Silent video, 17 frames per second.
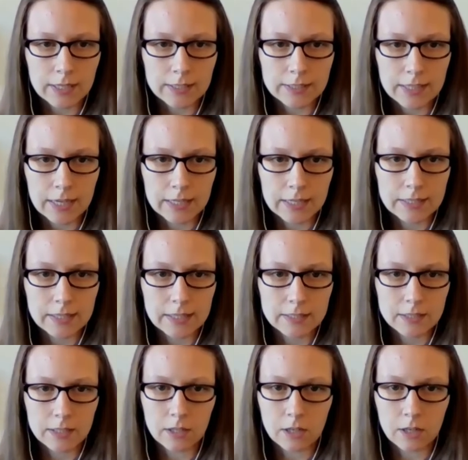So at the
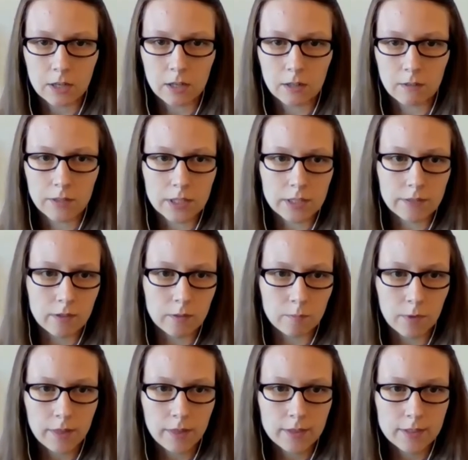x-axis are all
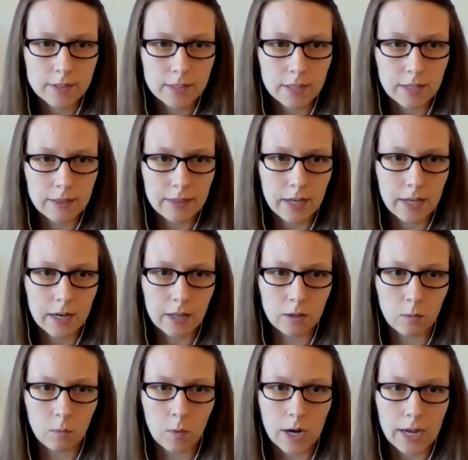of the different months,
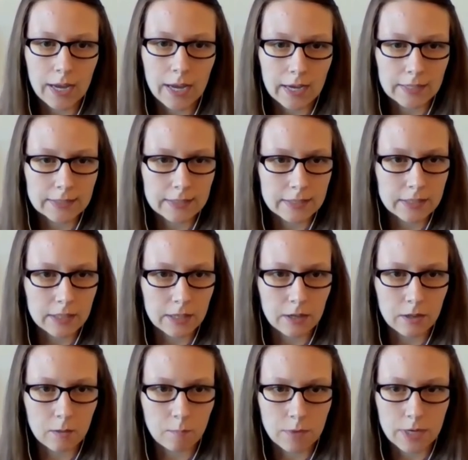and then on the
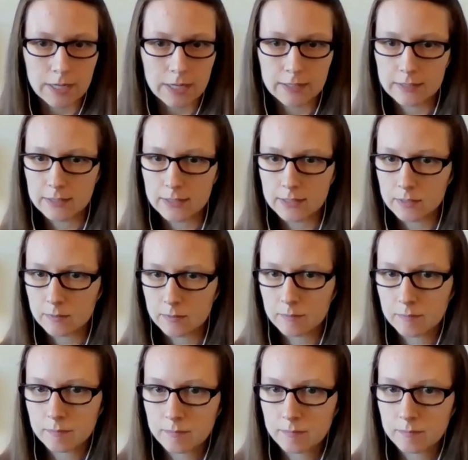y-axis are the minutes.